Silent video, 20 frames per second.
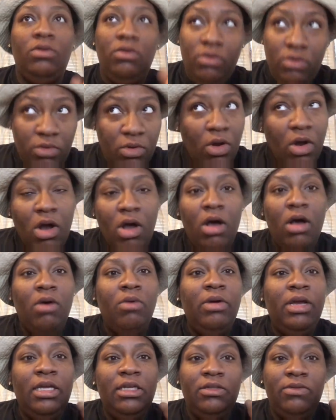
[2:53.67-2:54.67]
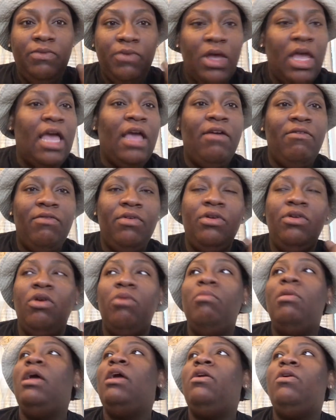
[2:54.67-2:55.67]
You're always, forever,
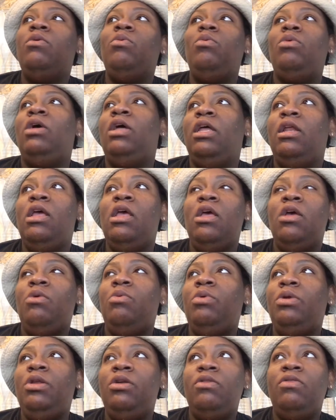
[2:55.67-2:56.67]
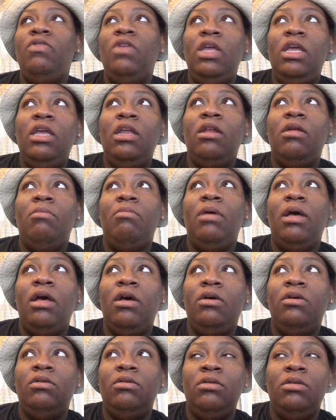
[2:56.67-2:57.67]
no matter what, when you're thinking
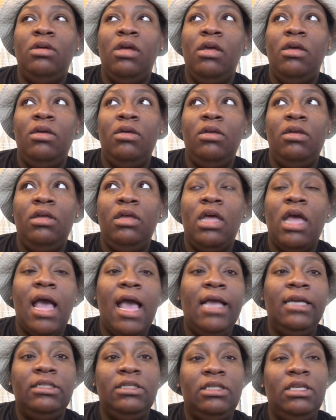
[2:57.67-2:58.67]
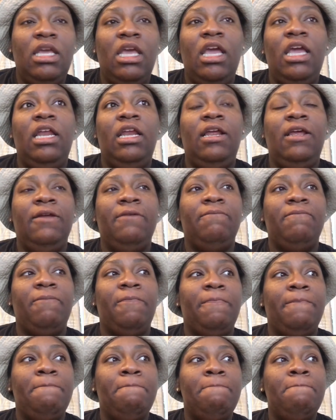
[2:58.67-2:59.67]
about ice skating,
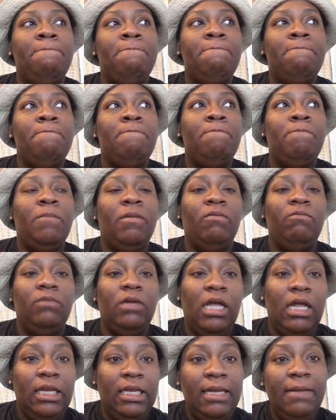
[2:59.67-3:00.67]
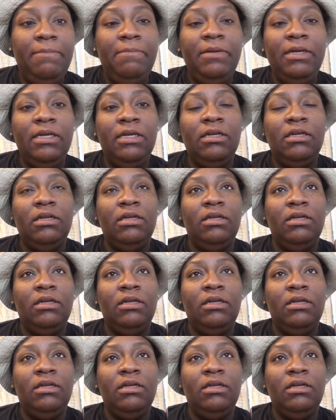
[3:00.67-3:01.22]
Olympic